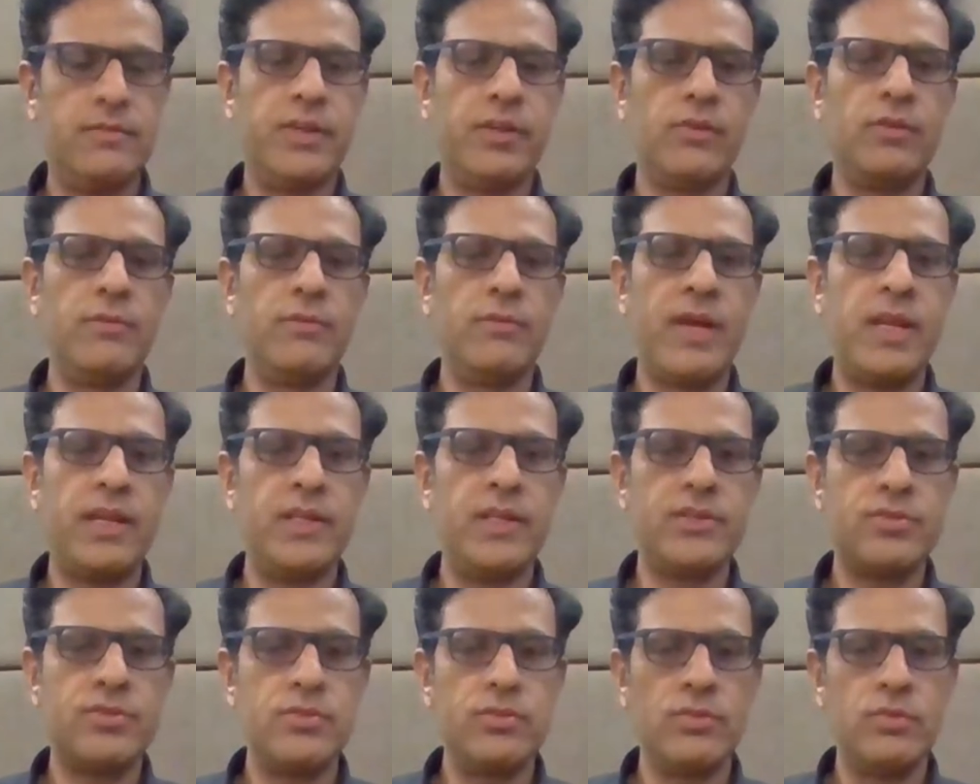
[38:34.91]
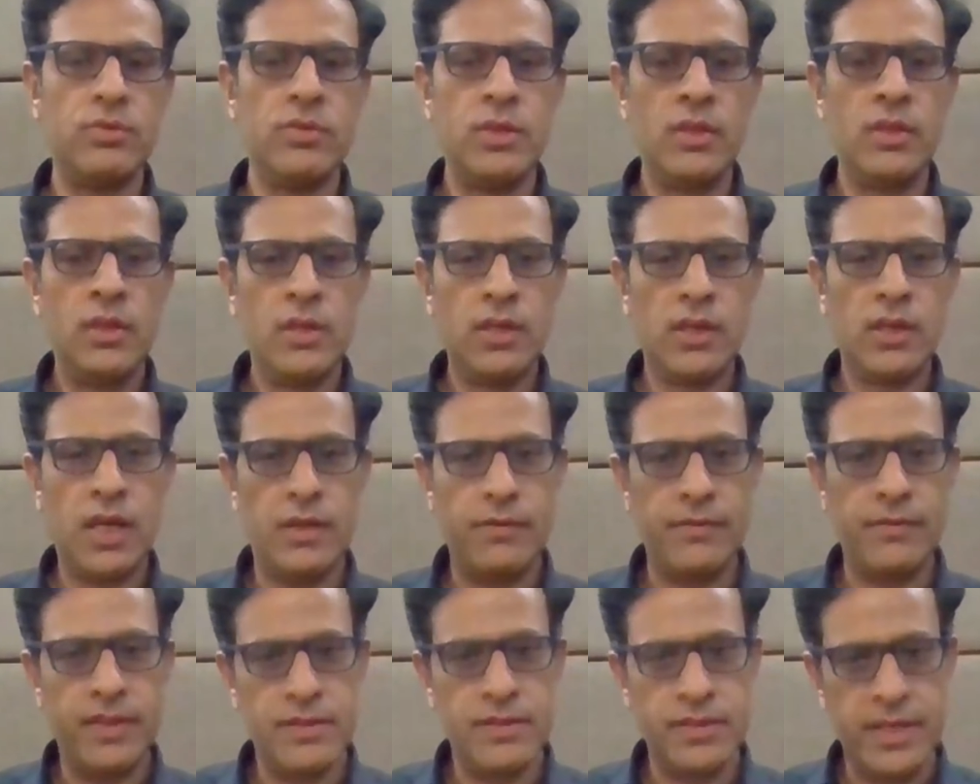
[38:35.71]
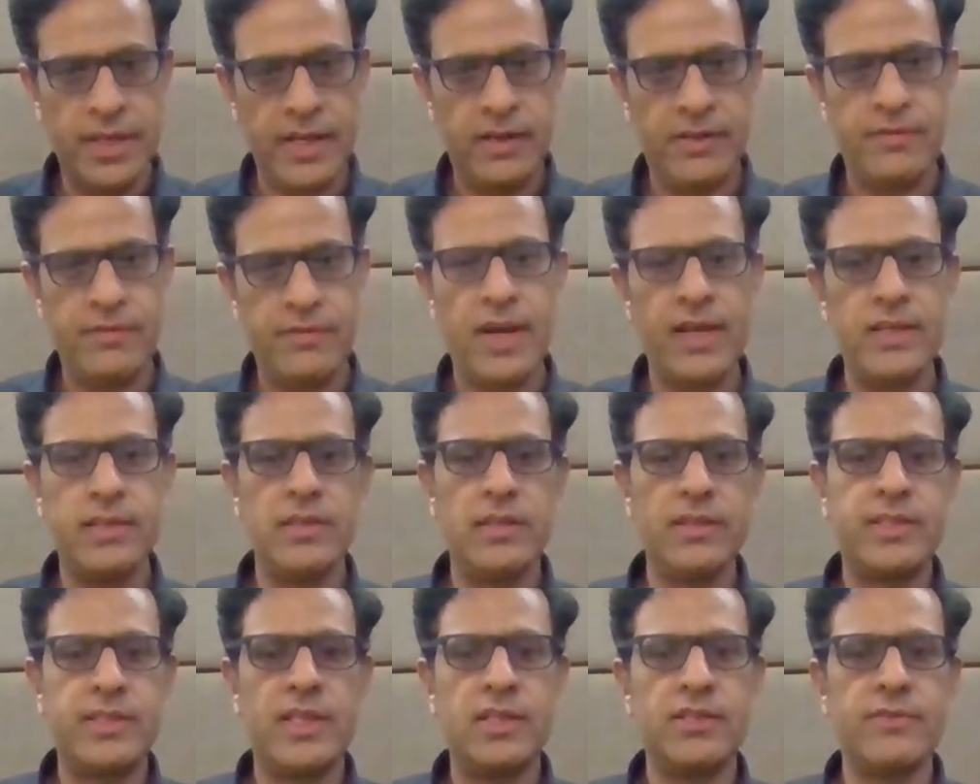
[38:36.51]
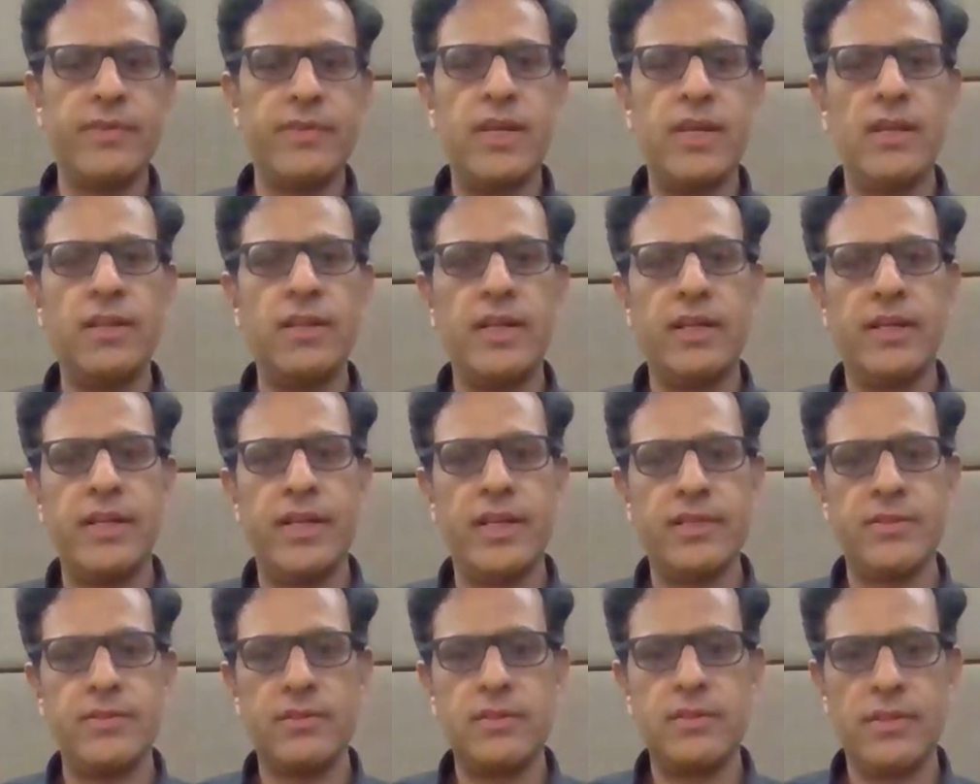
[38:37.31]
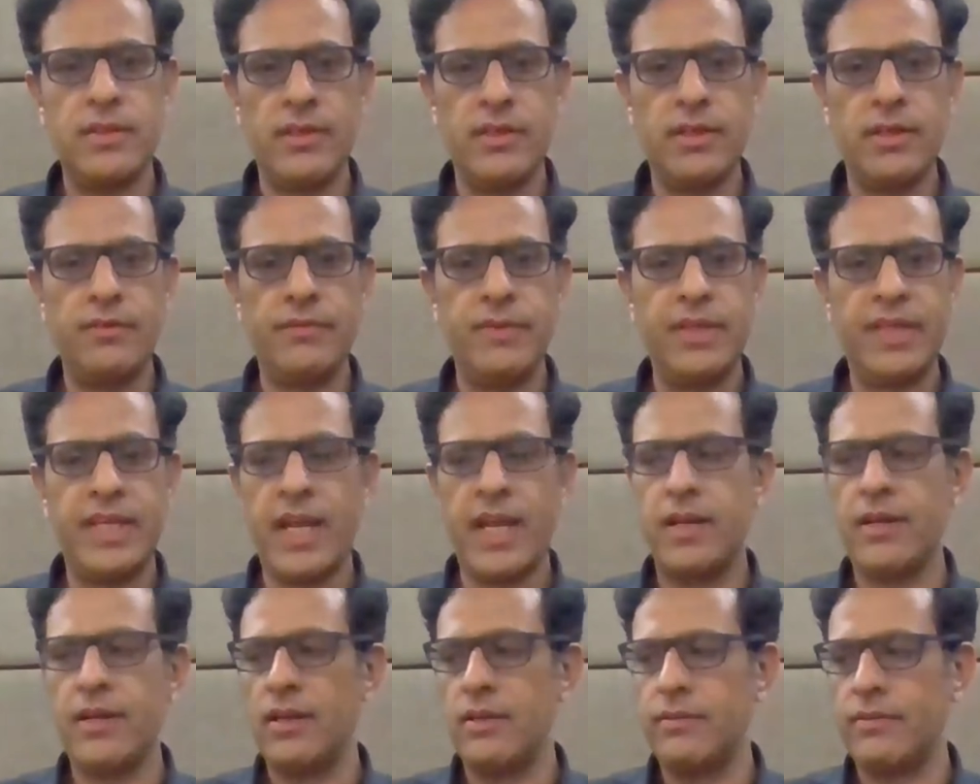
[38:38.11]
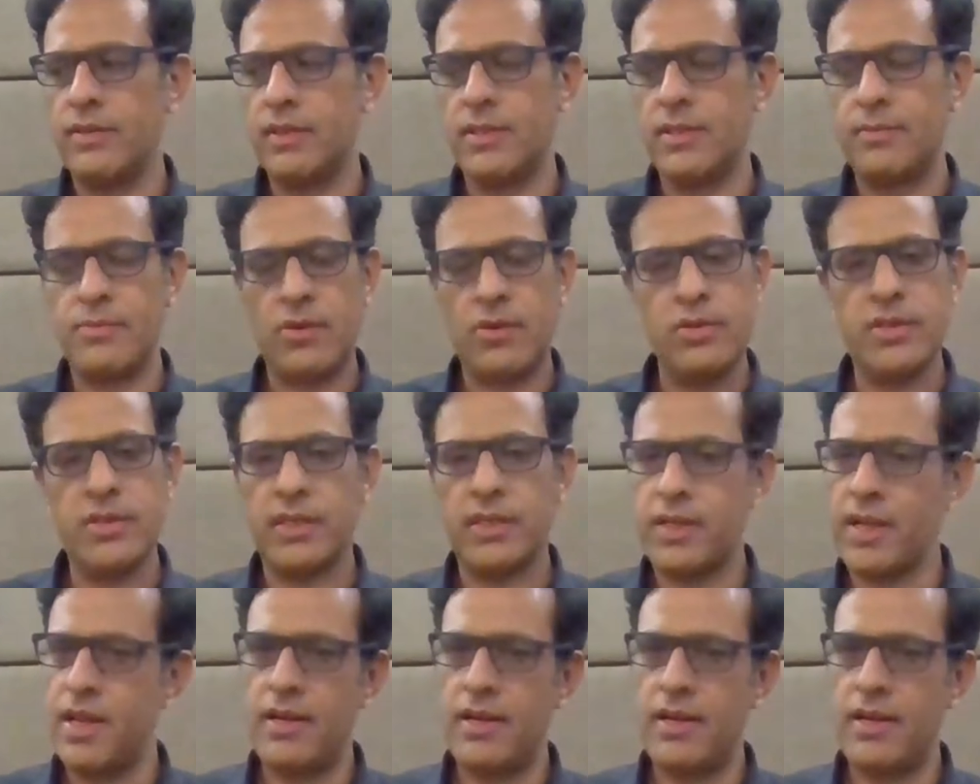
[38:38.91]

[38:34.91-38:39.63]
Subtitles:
We could manage to convince their advisors as well that yes, we can deliver the project.